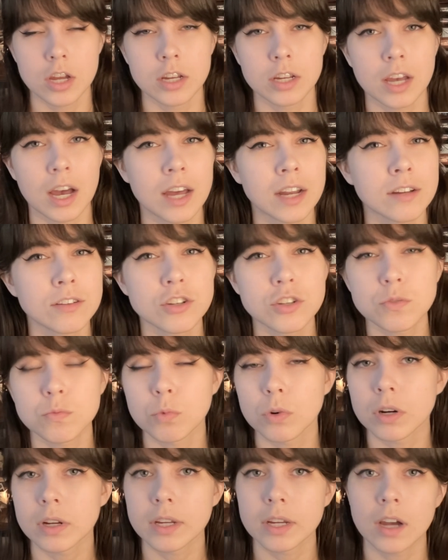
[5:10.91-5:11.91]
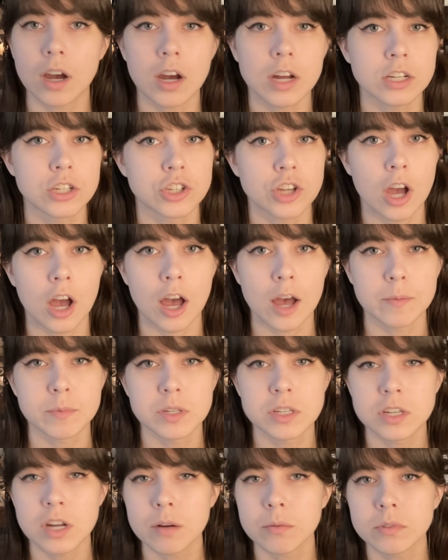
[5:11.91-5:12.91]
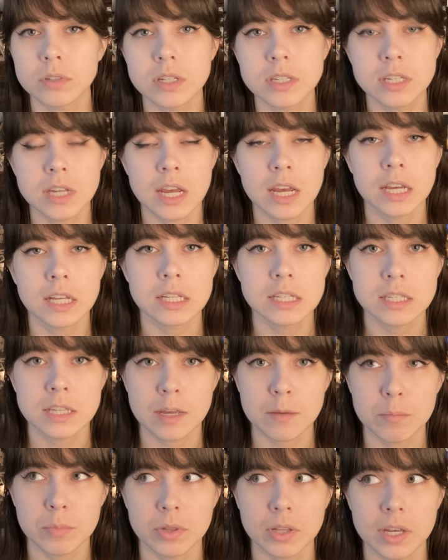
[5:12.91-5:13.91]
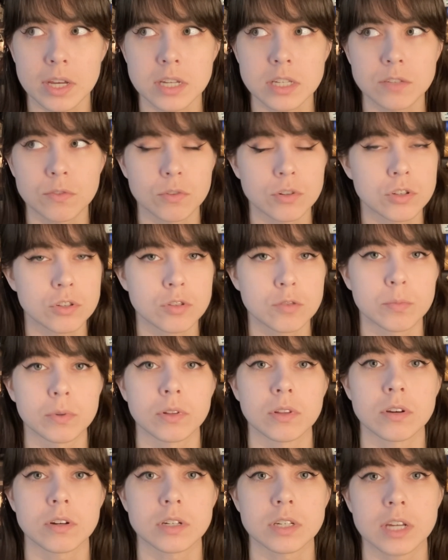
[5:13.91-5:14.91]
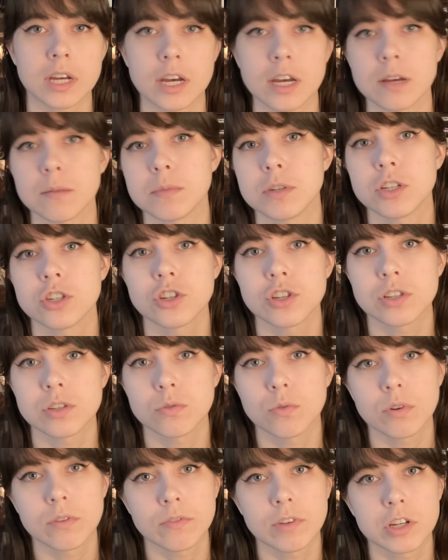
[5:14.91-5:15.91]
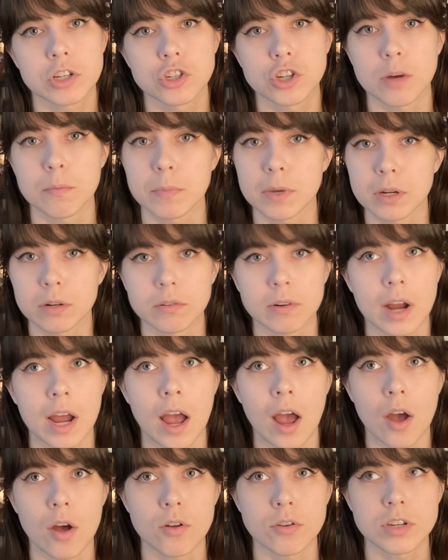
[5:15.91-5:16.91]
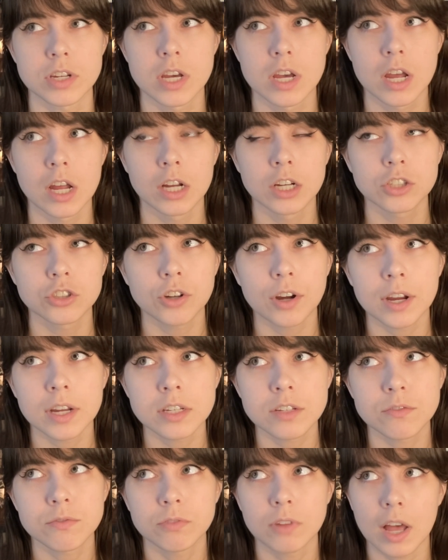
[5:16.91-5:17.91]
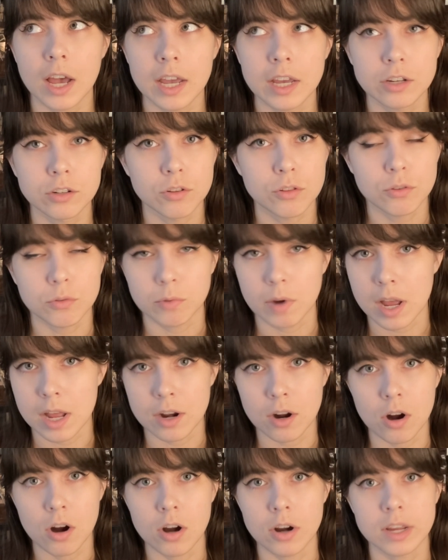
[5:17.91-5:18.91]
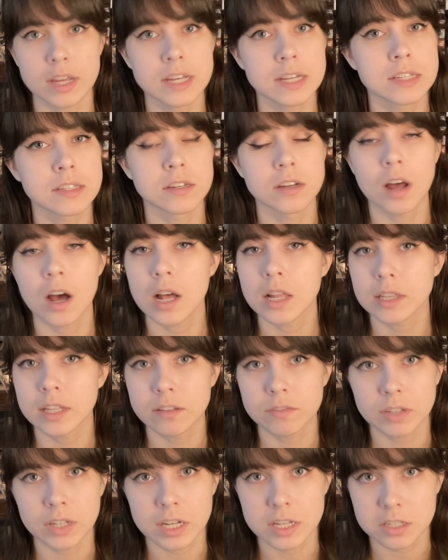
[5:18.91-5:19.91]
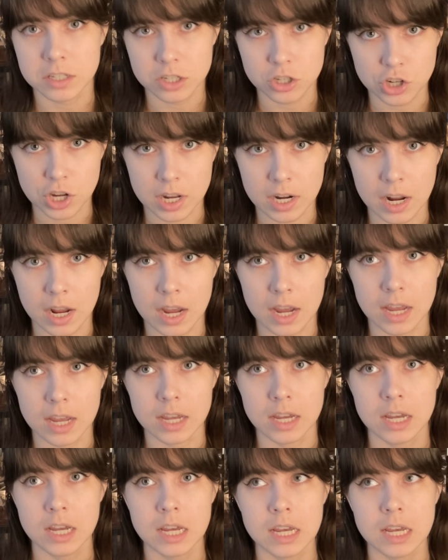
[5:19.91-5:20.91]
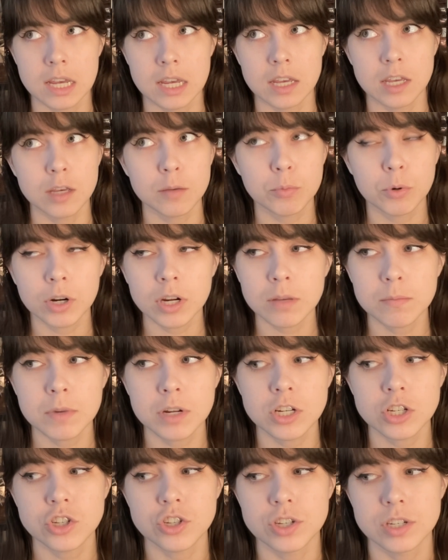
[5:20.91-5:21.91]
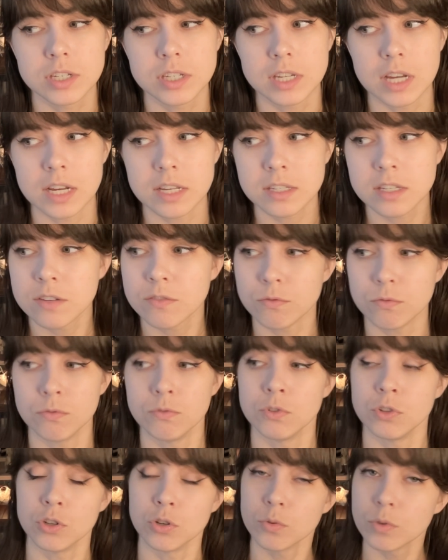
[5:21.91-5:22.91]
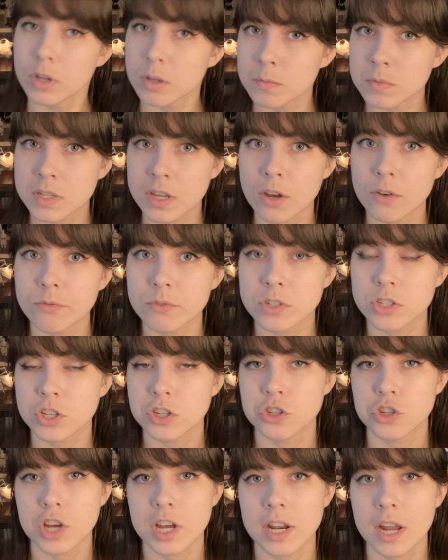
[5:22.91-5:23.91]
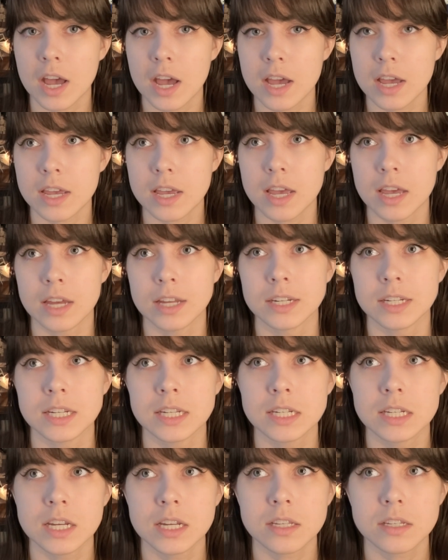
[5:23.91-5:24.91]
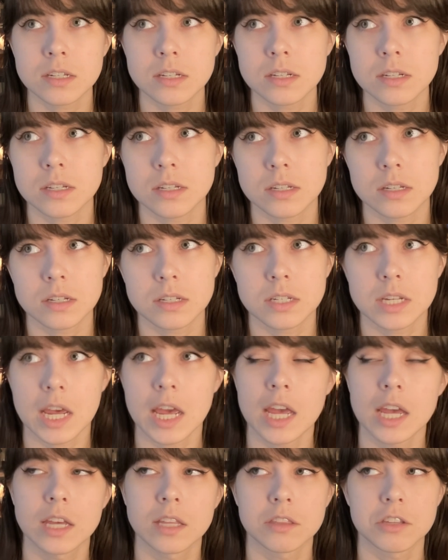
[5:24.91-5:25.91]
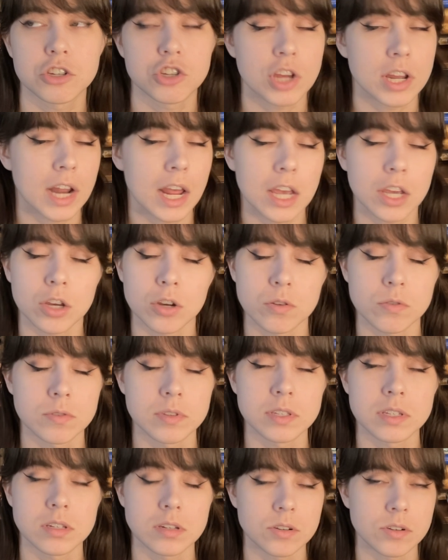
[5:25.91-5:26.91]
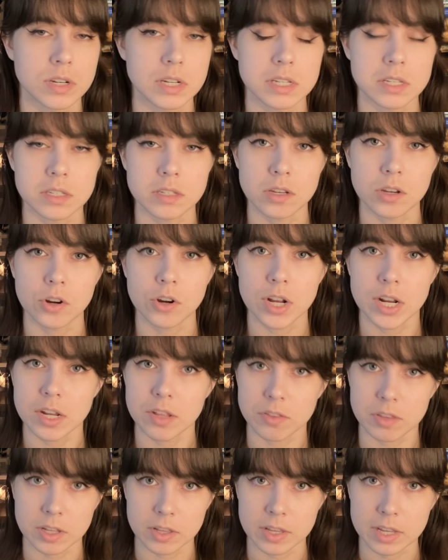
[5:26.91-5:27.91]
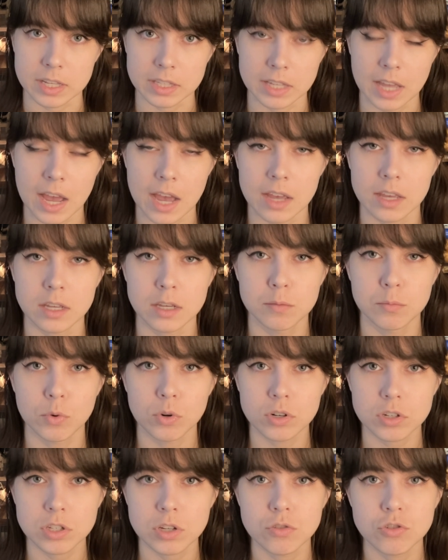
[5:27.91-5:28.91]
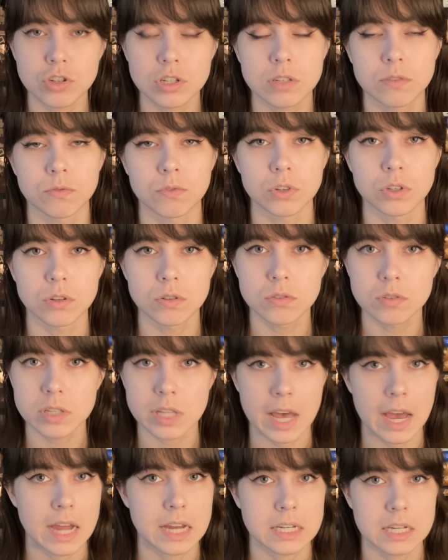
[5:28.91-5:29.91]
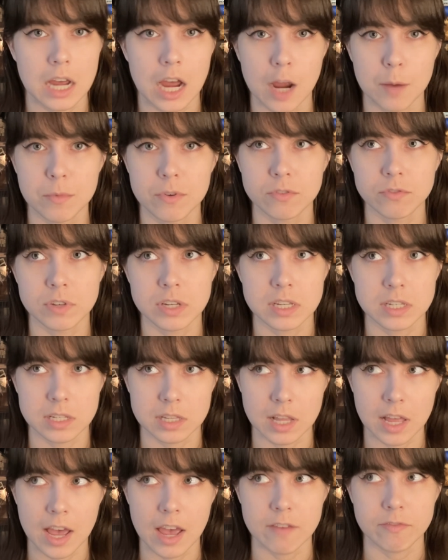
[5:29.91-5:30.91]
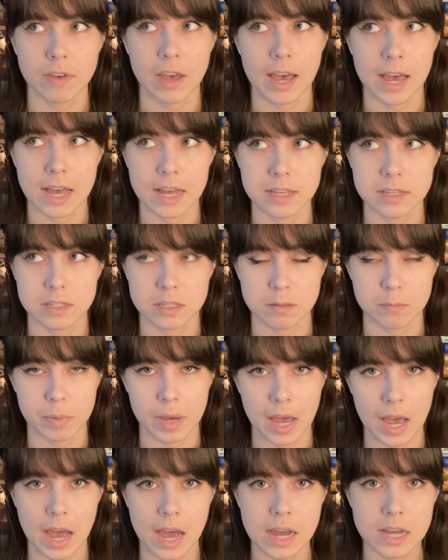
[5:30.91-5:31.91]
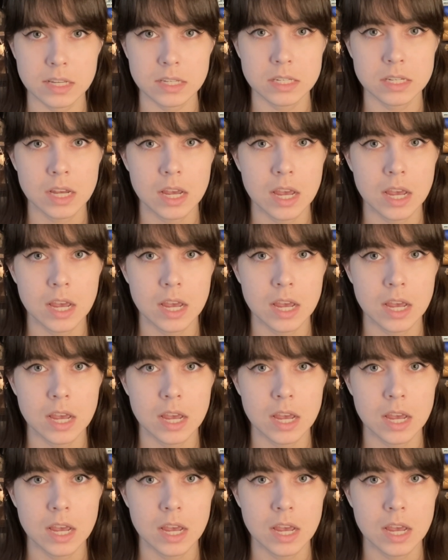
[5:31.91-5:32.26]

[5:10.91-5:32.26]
kind of just working odd jobs. He's not really staying in the same place for a super long time. He's just sort of like jumping around, trying to fly under the radar. He is not living as a Jedi. He pretty much doesn't view himself as a Jedi, and he doesn't take the Jedi code seriously or anything like that. He more so just views that time of his life as the past,